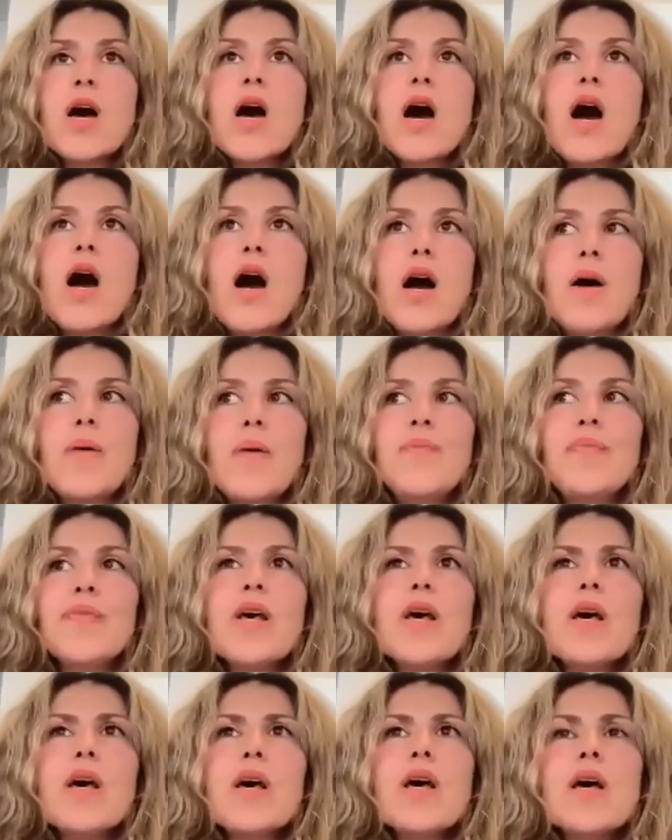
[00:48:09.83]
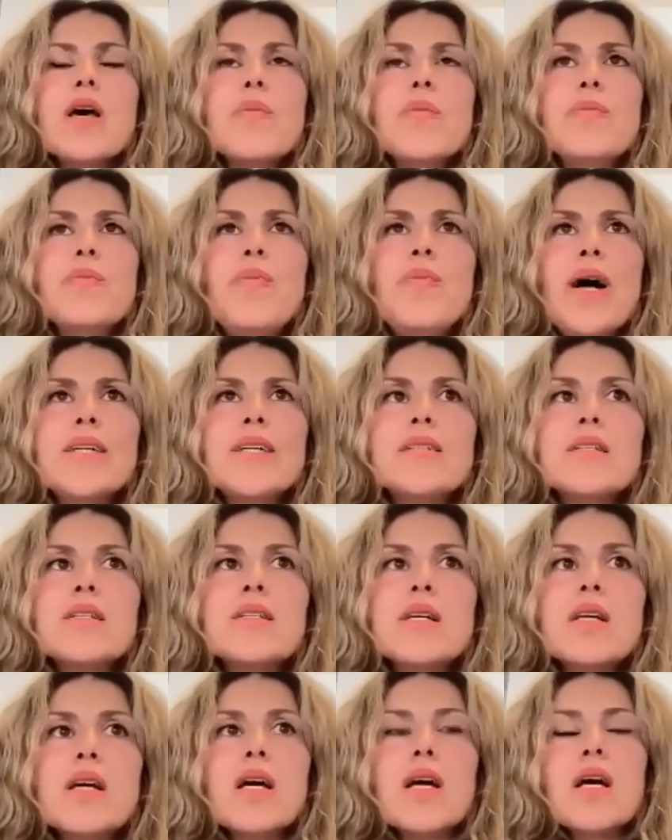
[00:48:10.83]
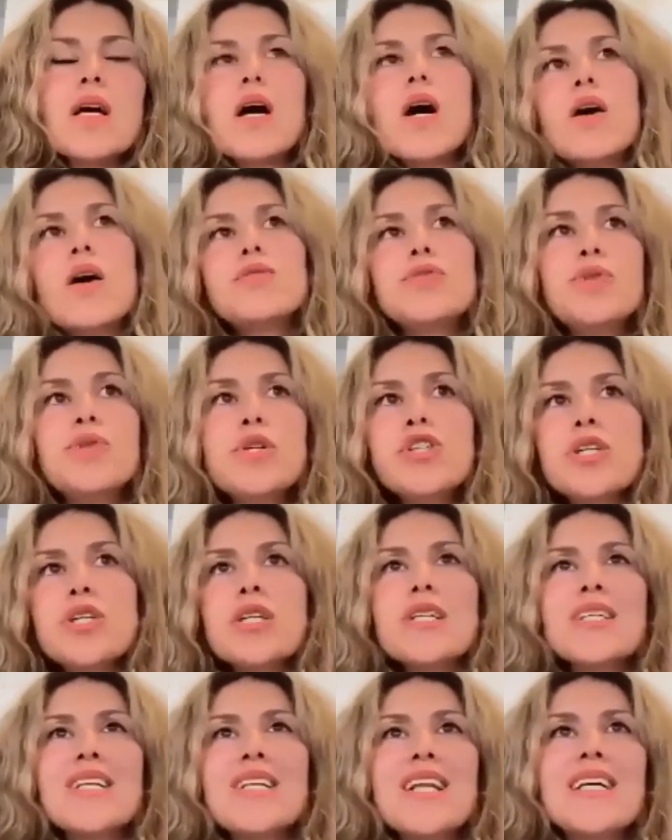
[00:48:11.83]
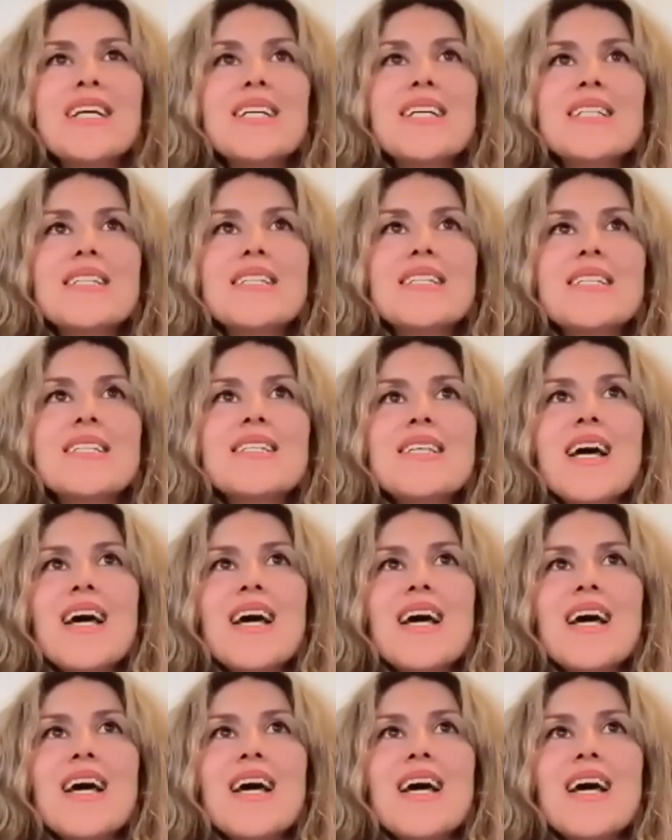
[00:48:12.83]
But unfortunately, it's